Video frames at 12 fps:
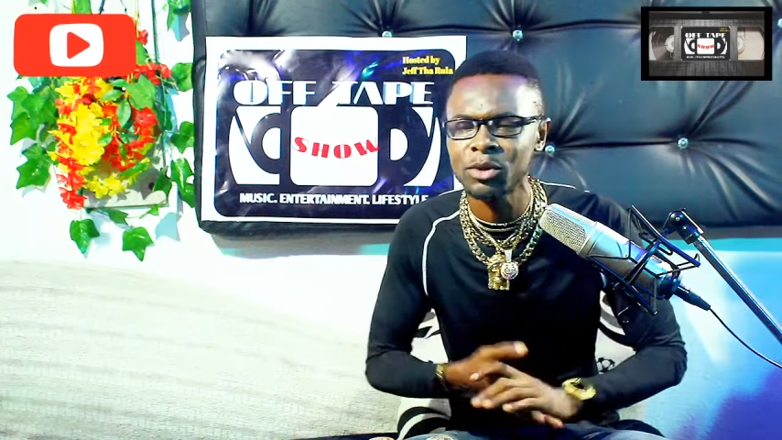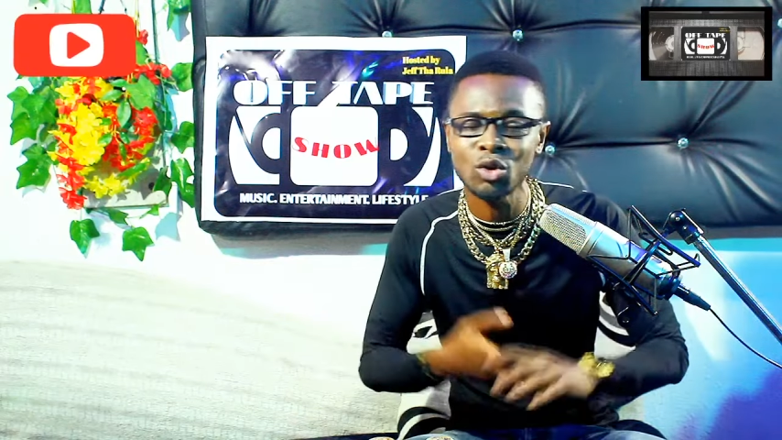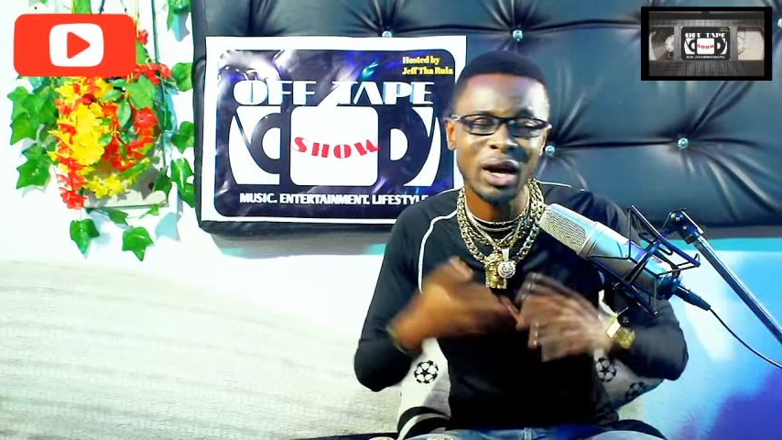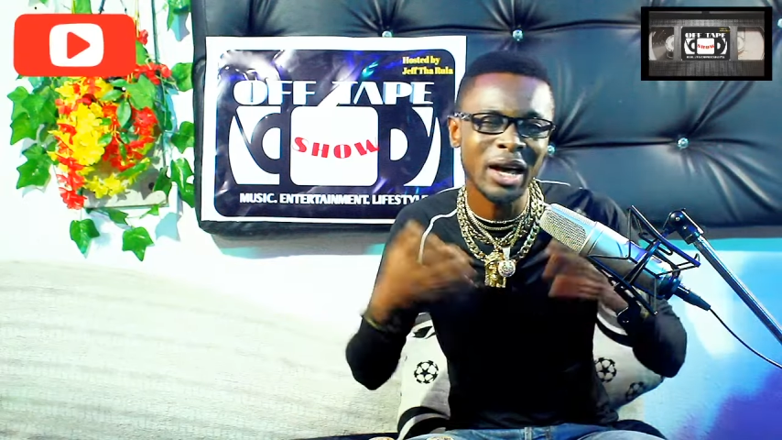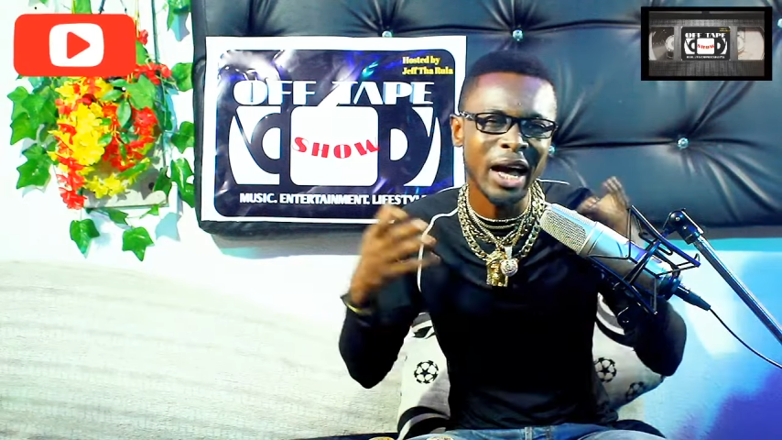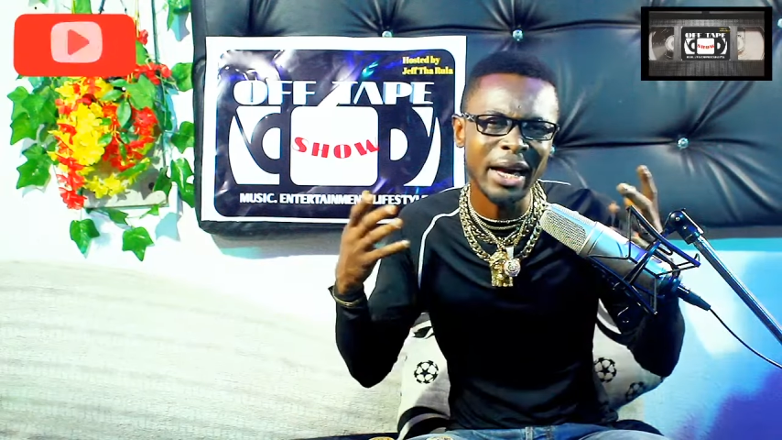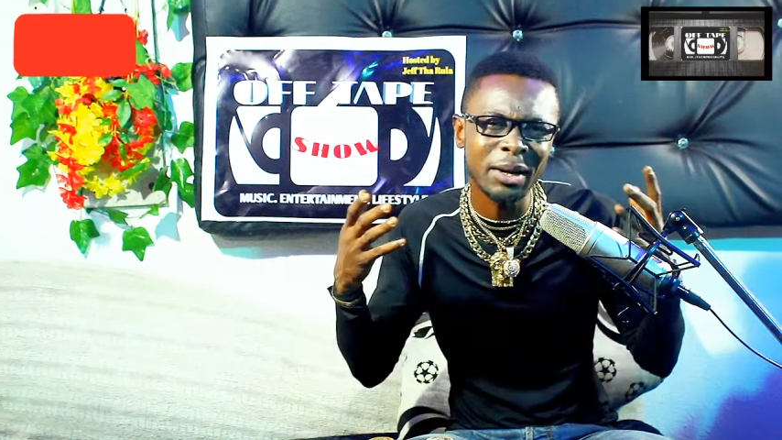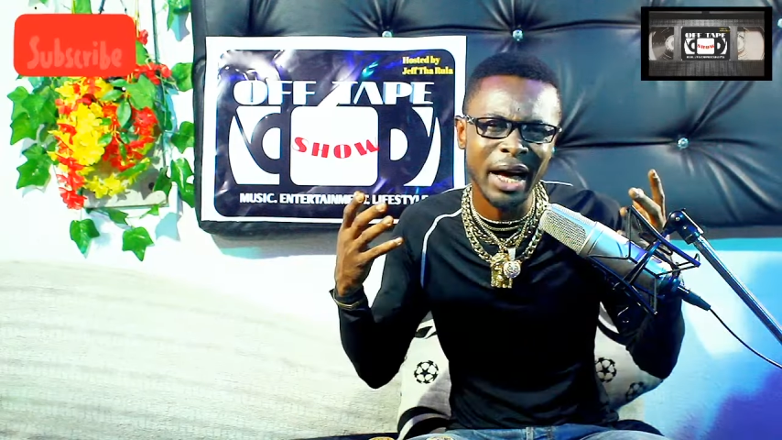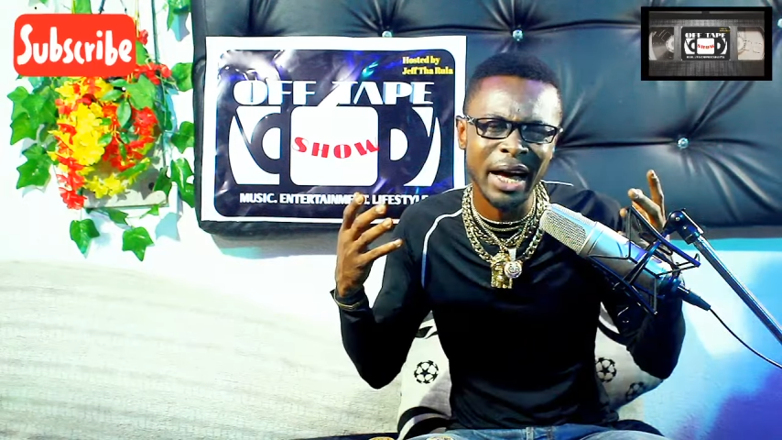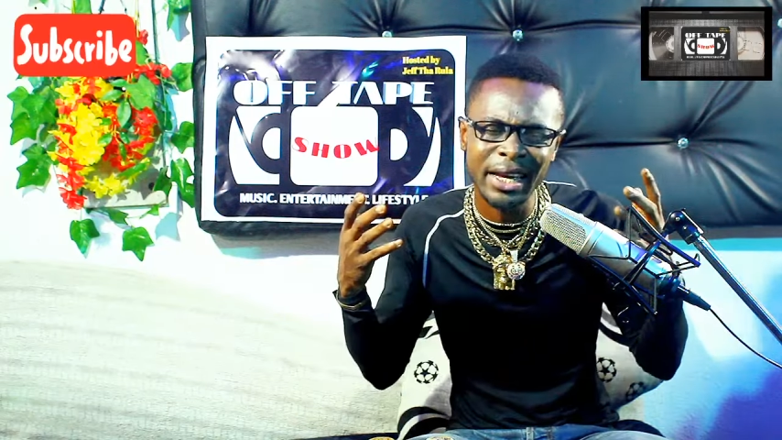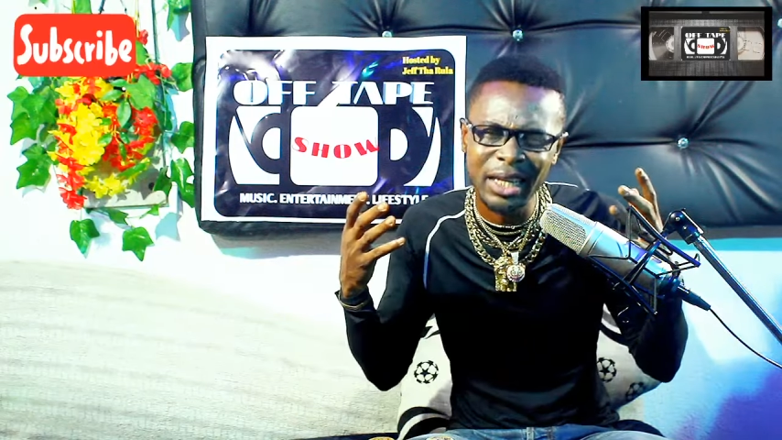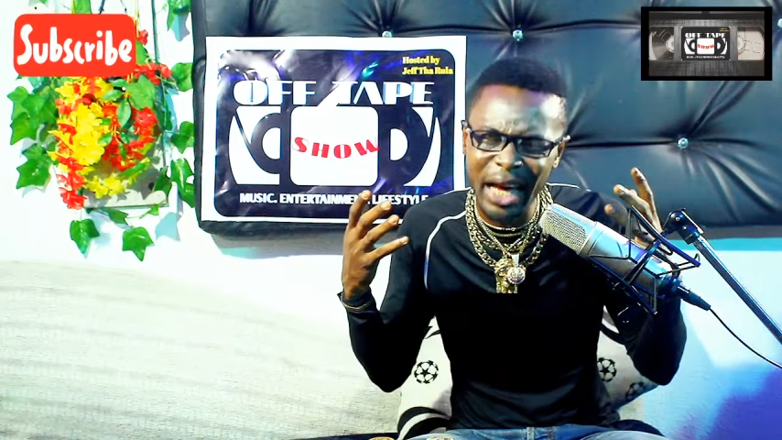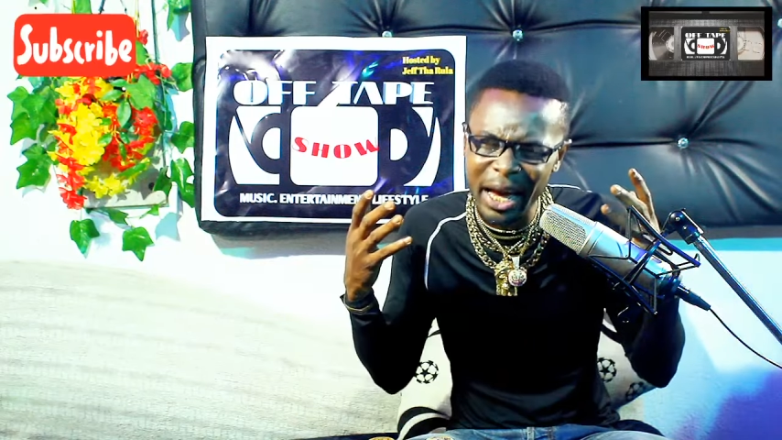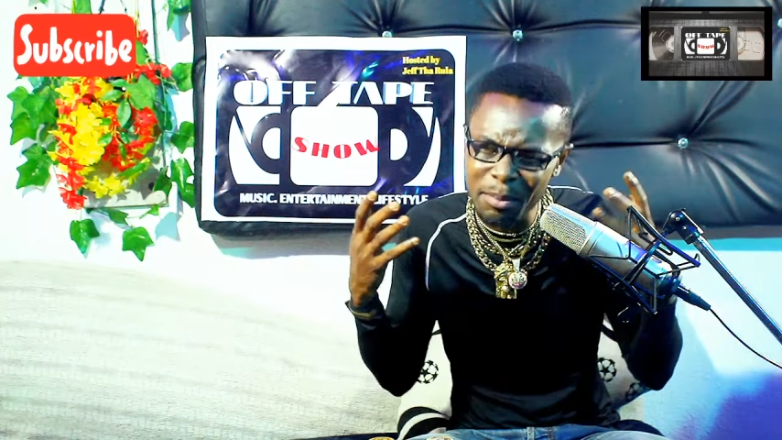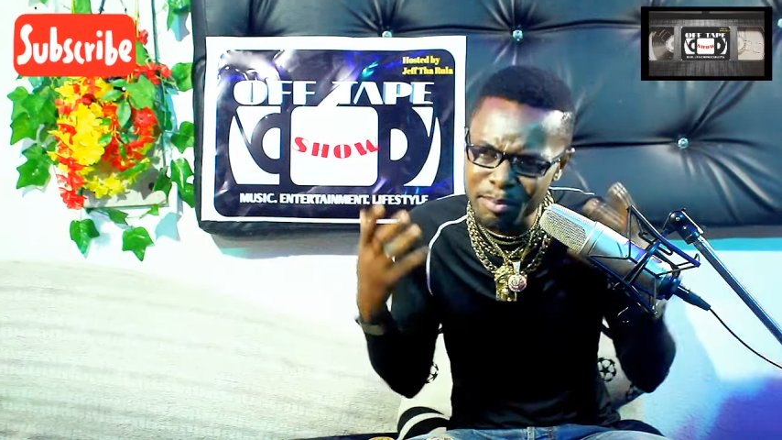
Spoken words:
So I